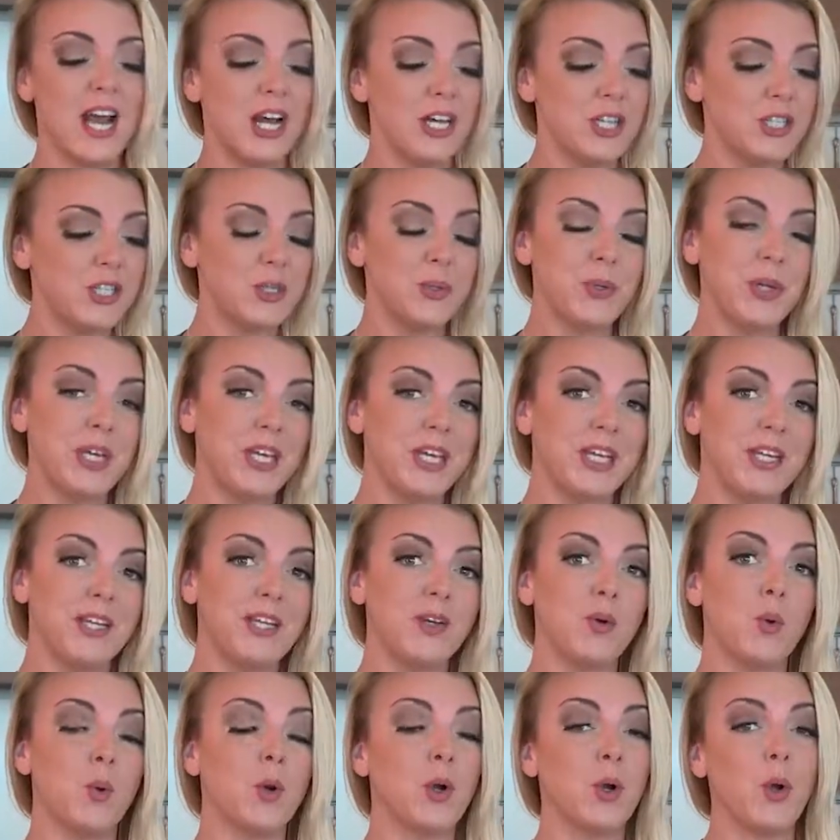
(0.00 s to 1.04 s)

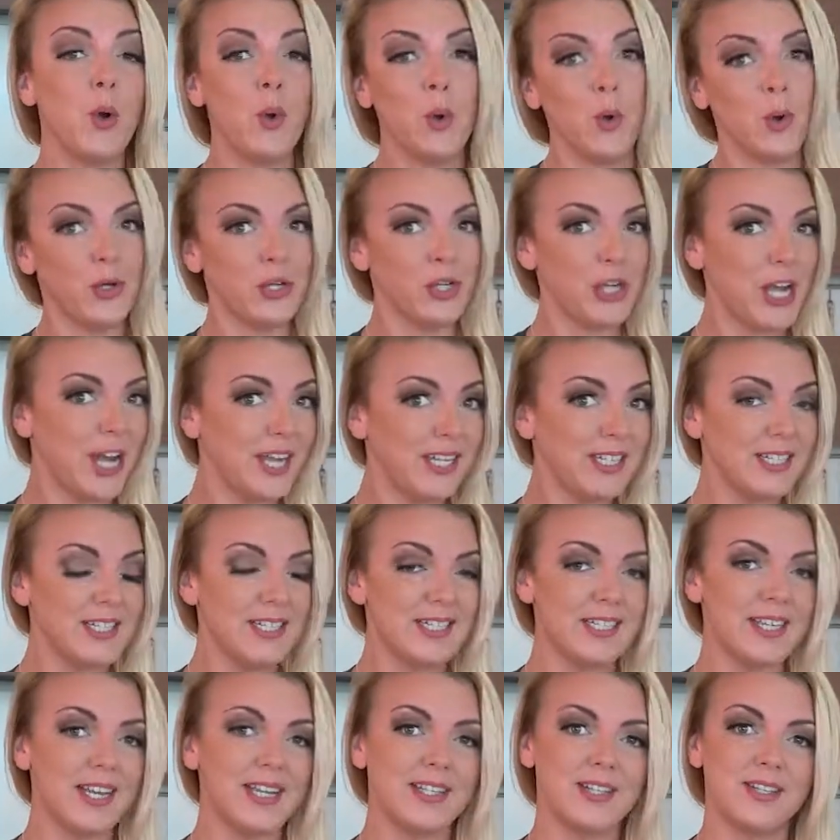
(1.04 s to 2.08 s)
Zucchini, or
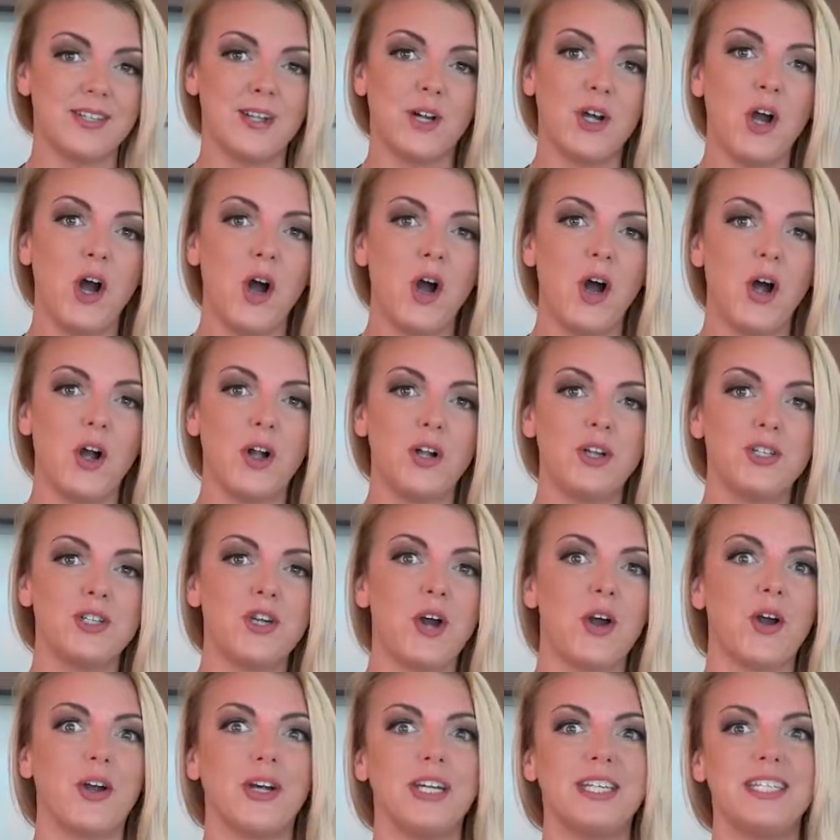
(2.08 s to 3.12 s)
courgettes as they're called,
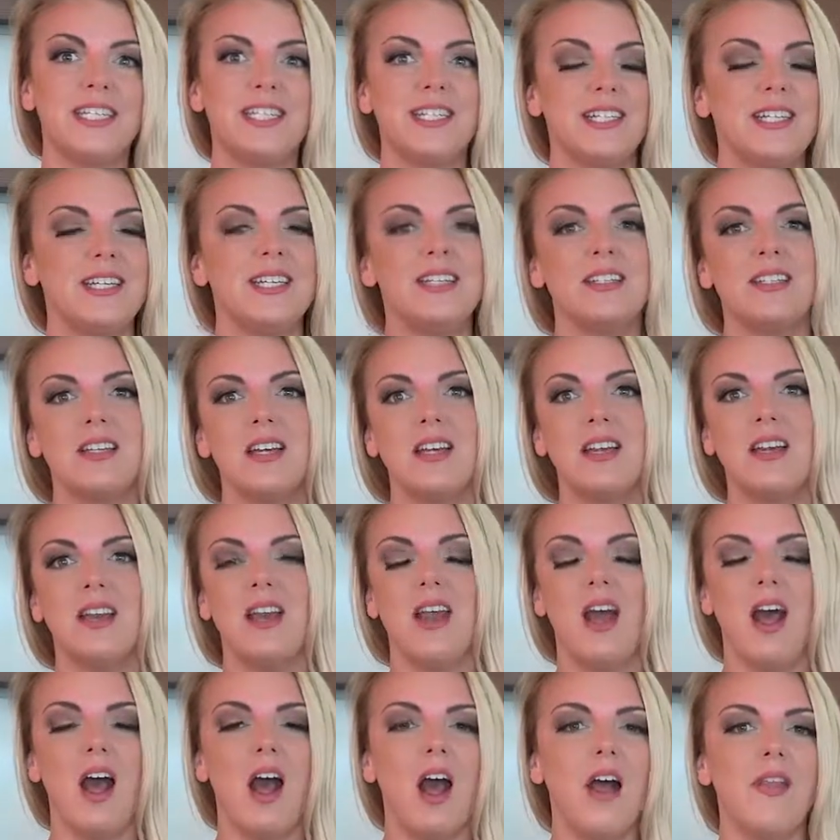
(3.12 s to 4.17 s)
are in season.
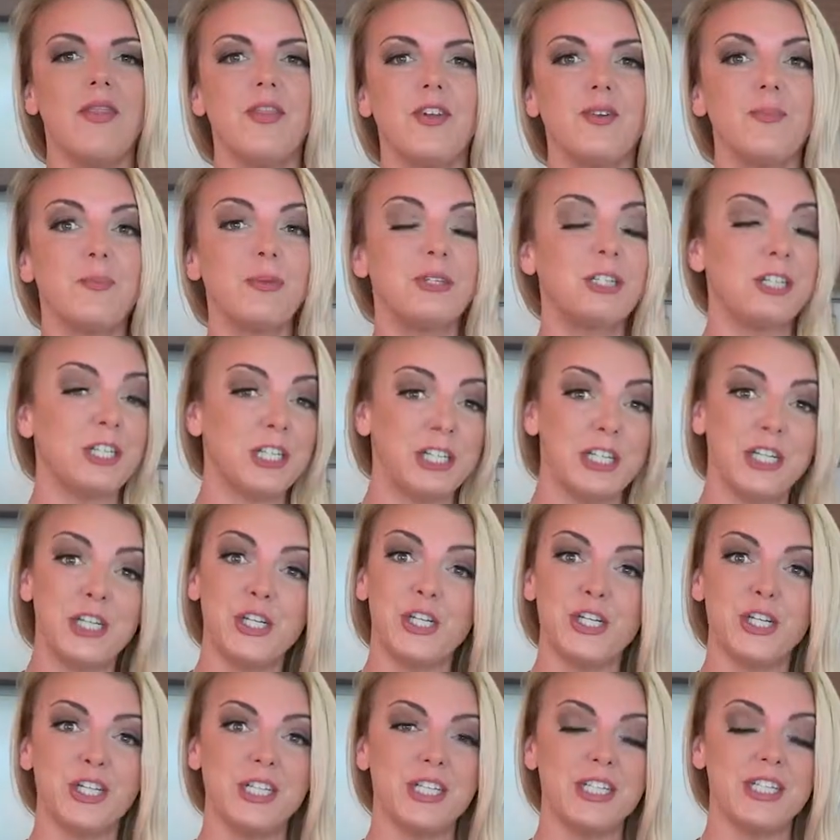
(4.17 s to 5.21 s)
They're
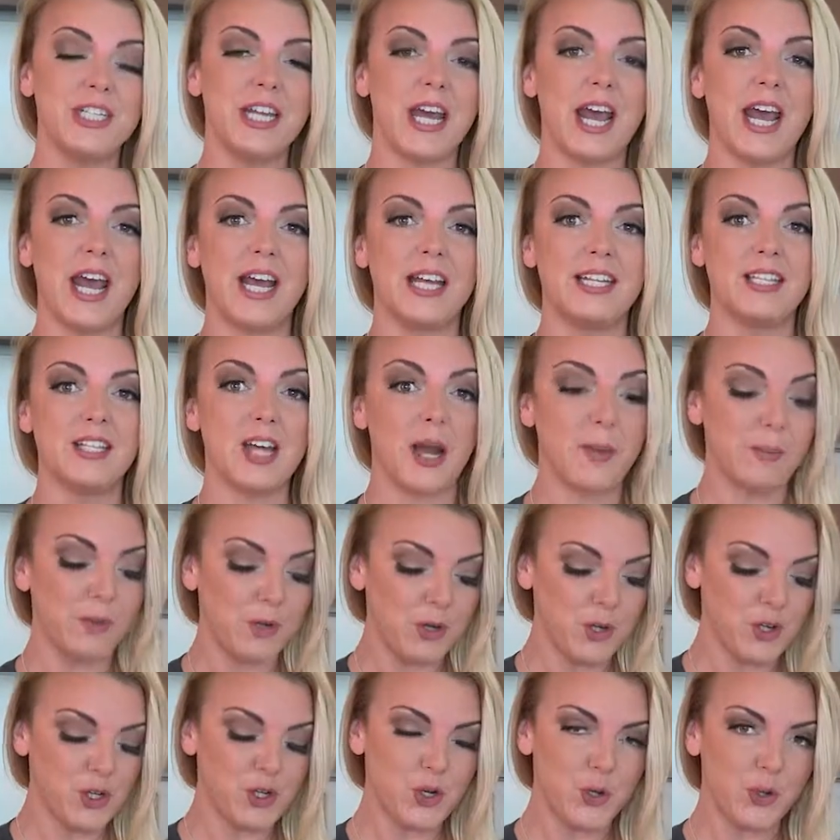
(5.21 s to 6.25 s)
delicious, and I'm going
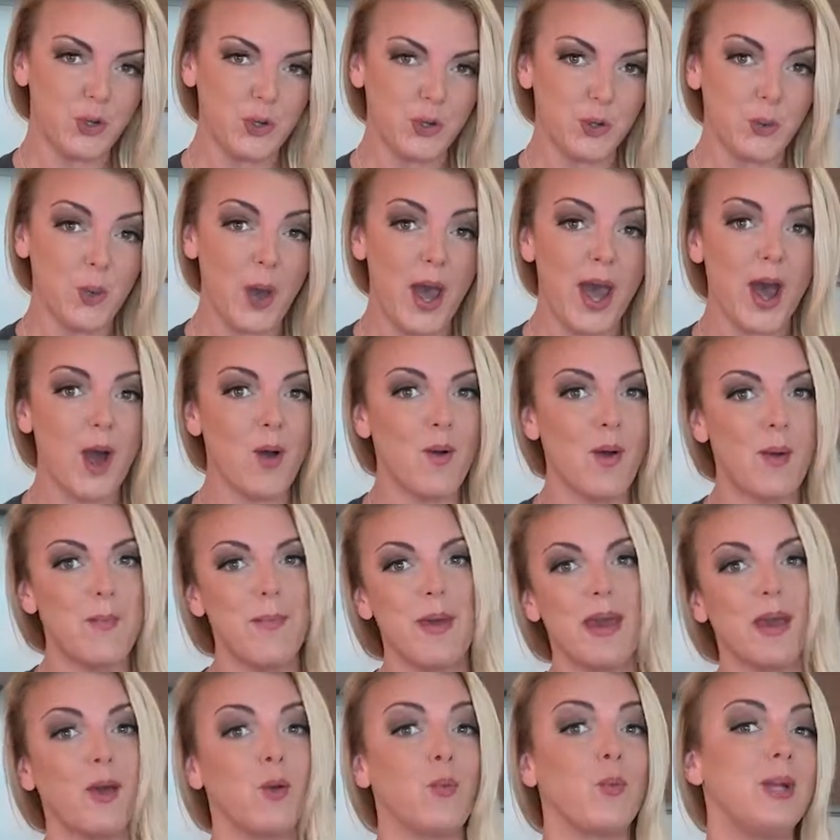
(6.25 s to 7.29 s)
to show you how I
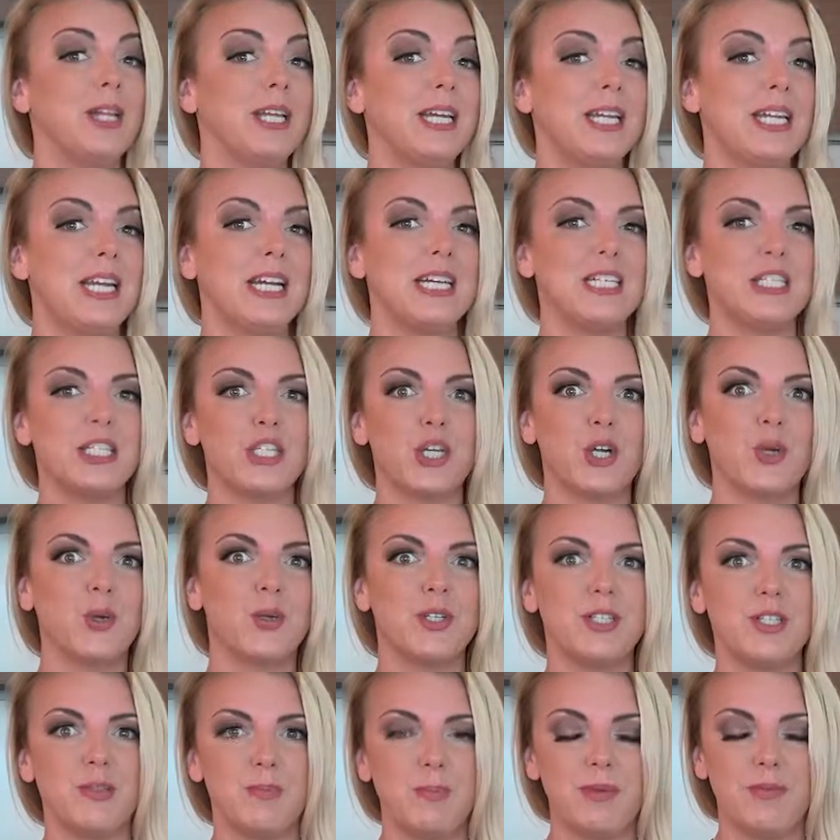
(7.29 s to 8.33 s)
make a really nice
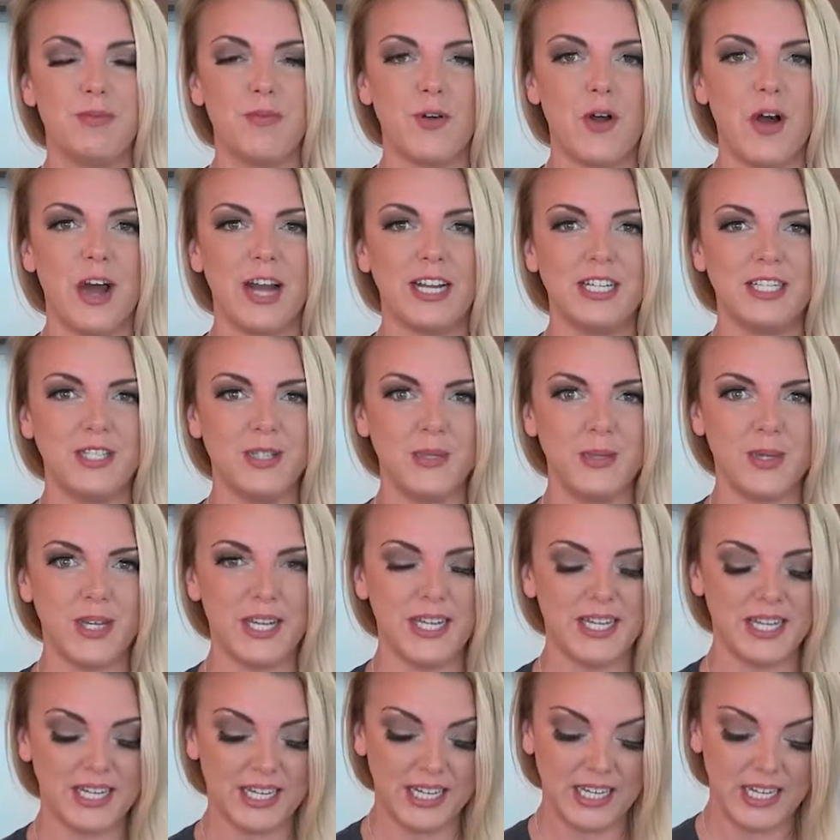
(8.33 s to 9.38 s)
crispy fried
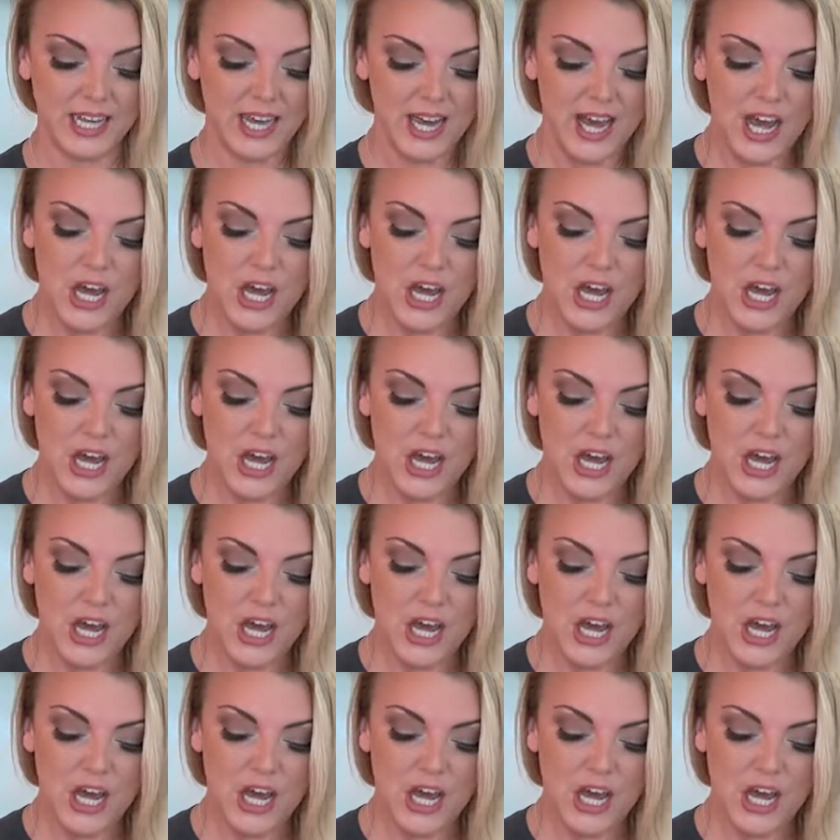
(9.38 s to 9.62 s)
zucchini.